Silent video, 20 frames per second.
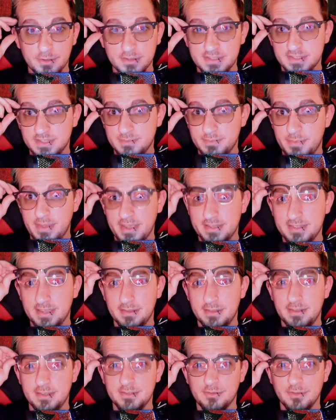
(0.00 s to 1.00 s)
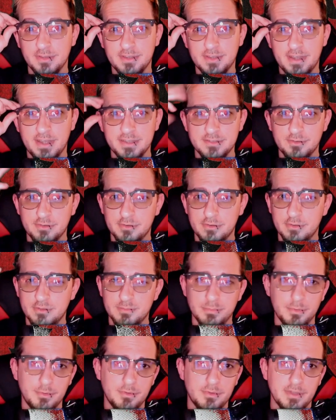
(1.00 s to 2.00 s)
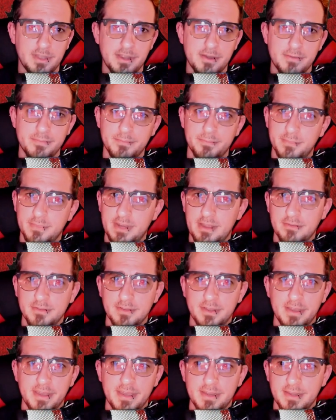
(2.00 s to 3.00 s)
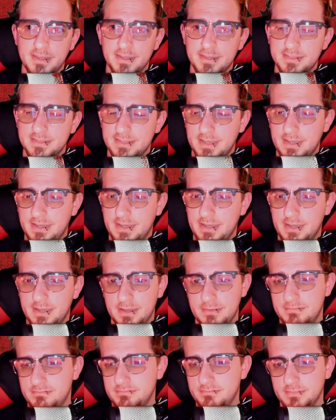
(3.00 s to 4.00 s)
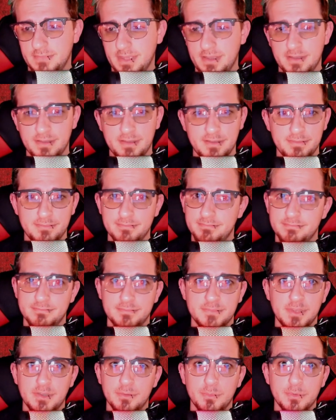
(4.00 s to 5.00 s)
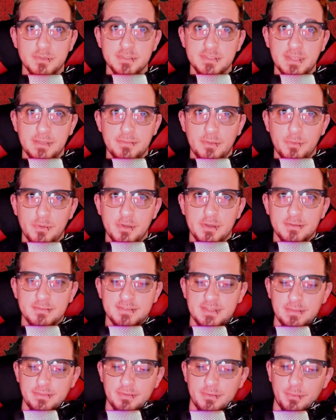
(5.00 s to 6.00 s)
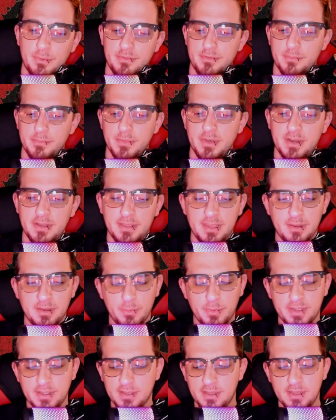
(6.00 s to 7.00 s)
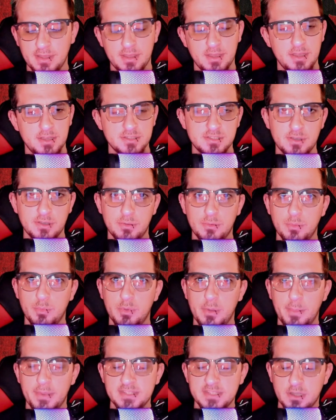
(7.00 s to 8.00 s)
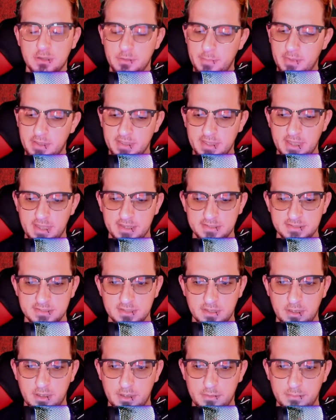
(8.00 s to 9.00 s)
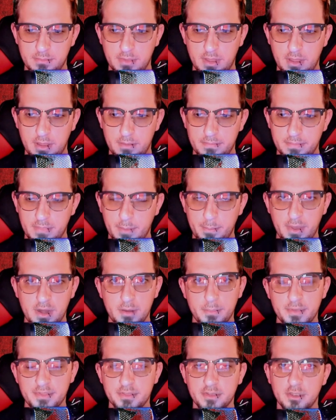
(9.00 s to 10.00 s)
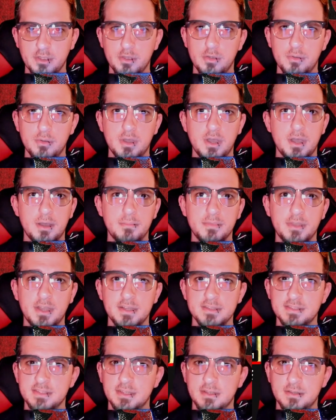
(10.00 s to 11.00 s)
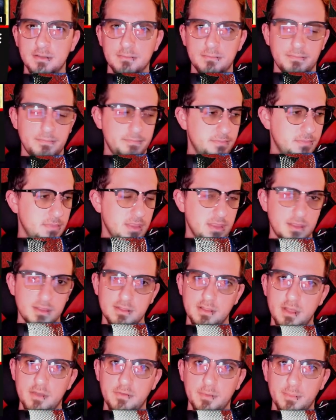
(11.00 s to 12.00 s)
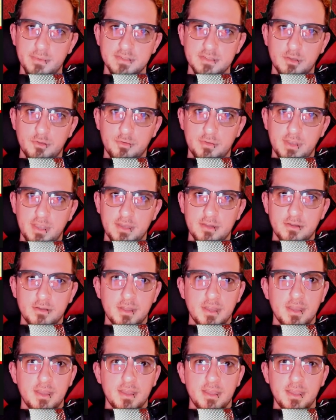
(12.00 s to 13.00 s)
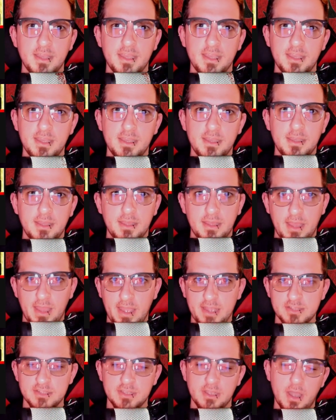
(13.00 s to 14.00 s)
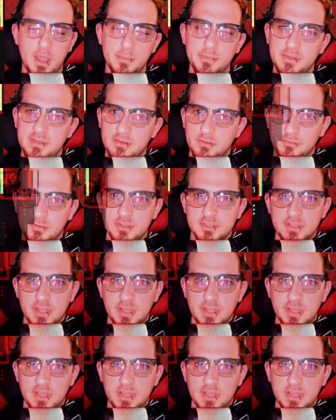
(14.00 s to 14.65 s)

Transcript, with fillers: Suspects, these are really nice to reduce blue glare. Been having a lot of headaches. Yeah, we'll see if they work, see if they're worth their money. Anyway, so what am I talking about, guys? About a month ago, Godzilla, love him as a creator, he actually hopped into Rich